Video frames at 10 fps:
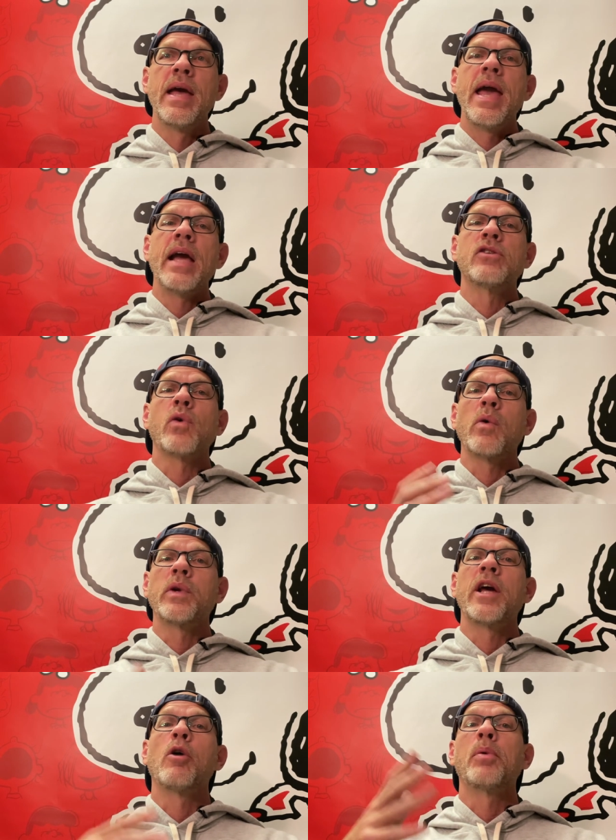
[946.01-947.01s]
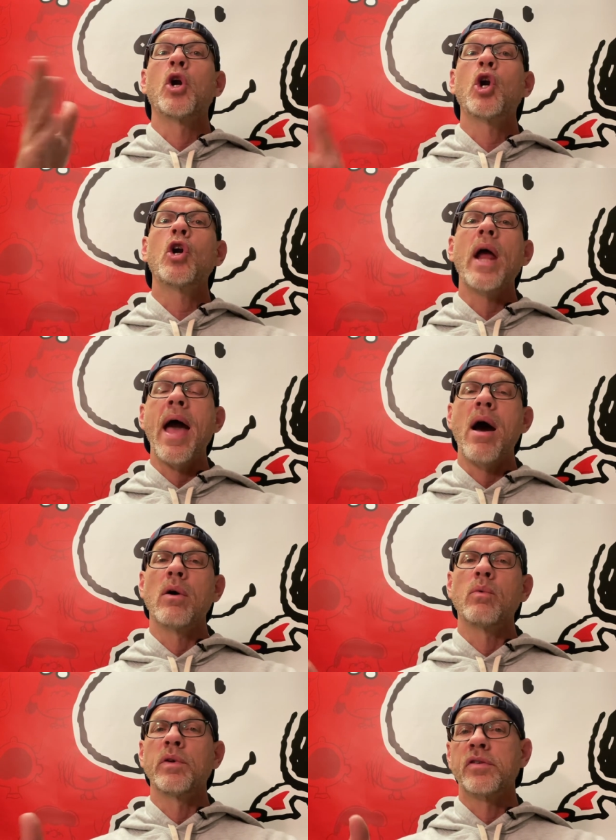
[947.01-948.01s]
And so I would help her
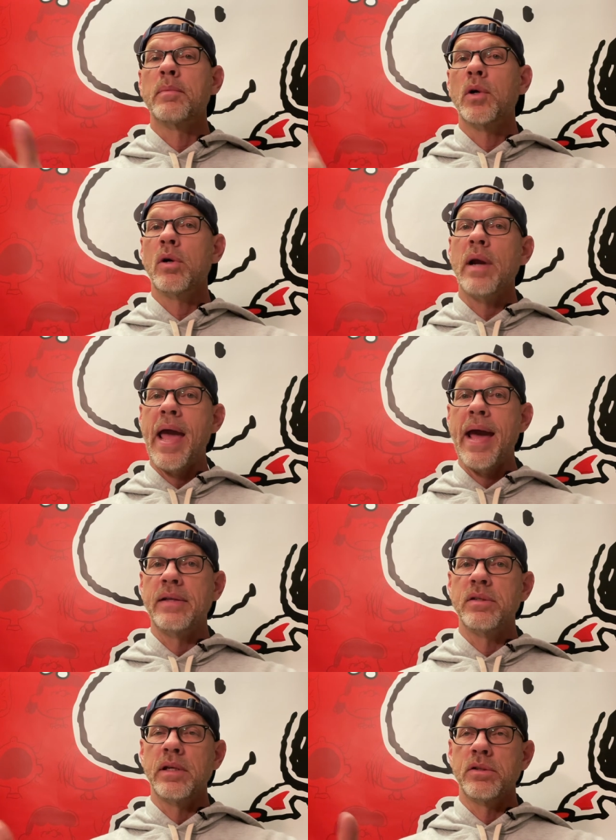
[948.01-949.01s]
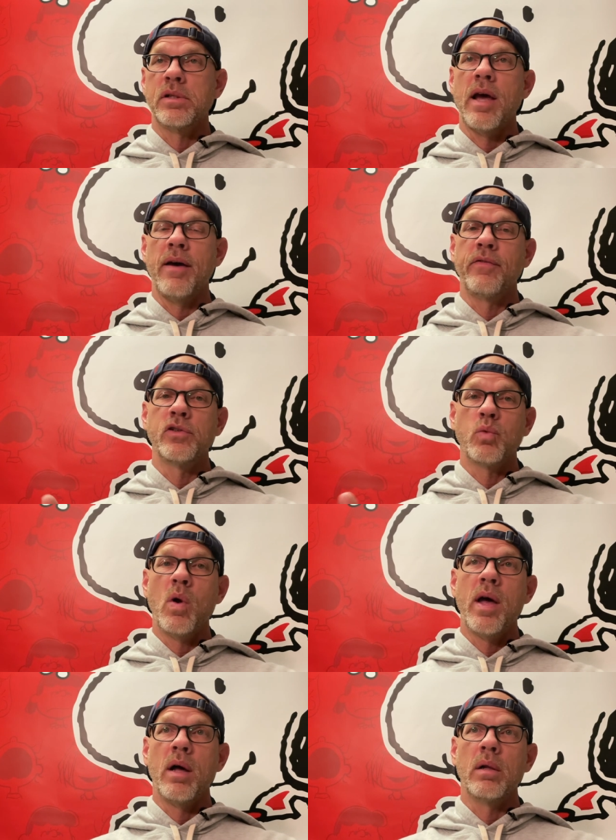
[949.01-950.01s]
out with some of her ads and stuff as
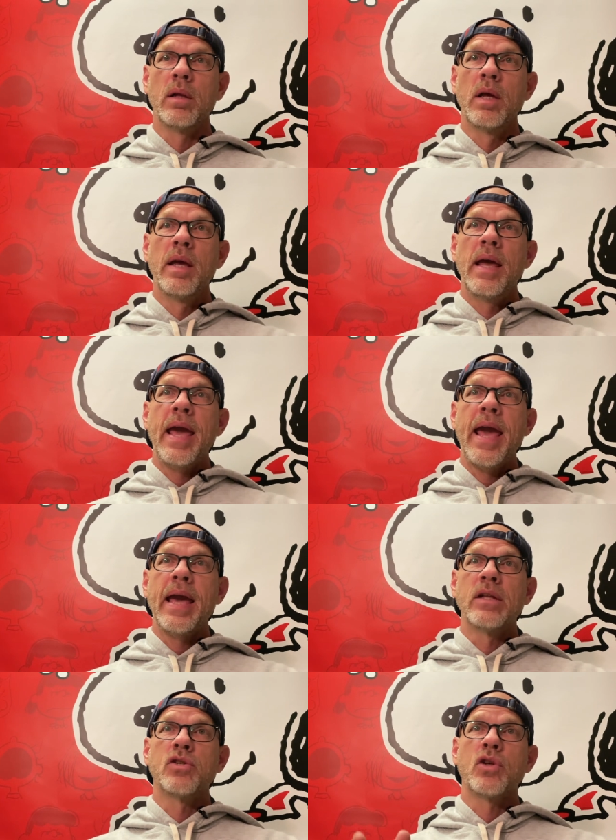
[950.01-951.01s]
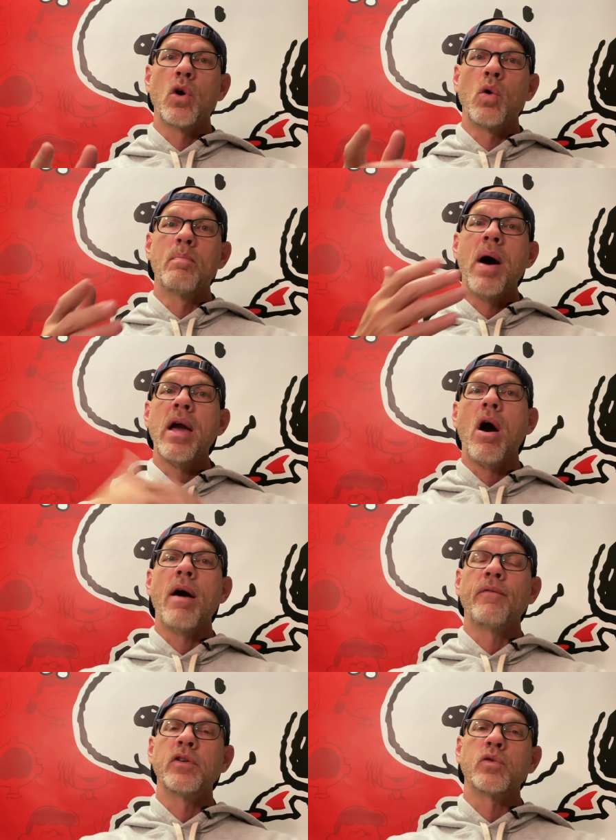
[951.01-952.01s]
well. And so my
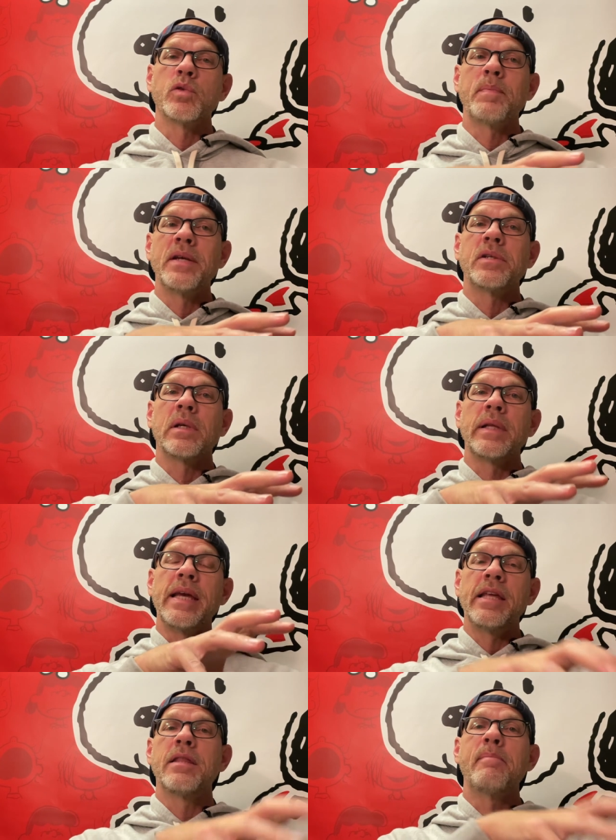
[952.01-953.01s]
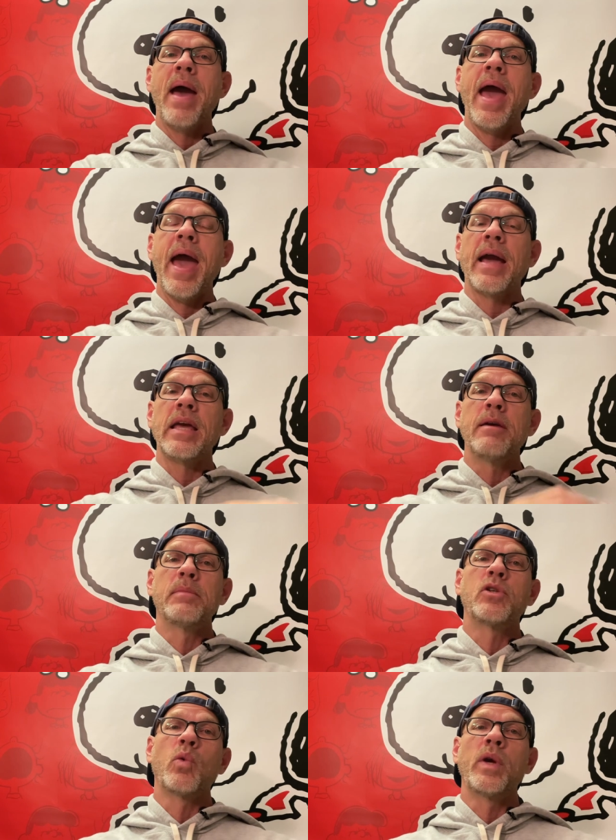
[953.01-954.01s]
office was basically in the back in
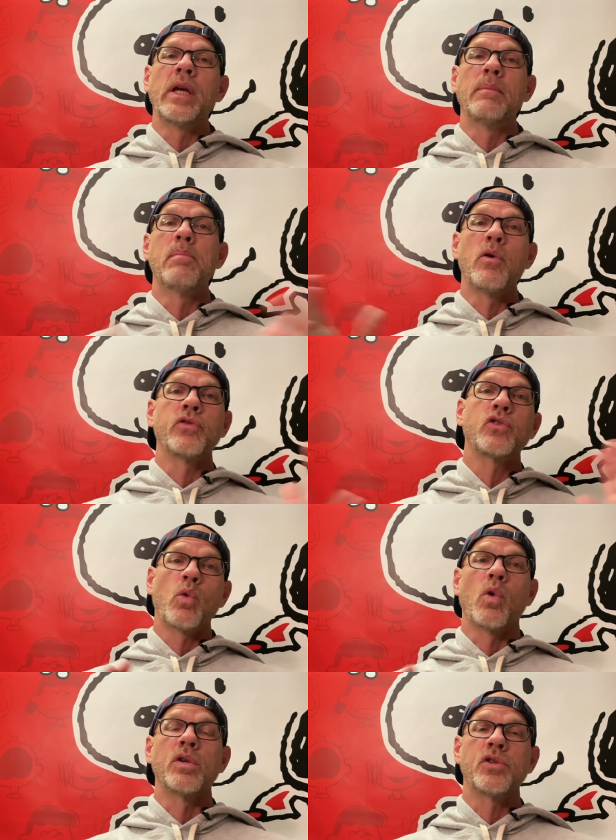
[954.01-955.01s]
between both stores.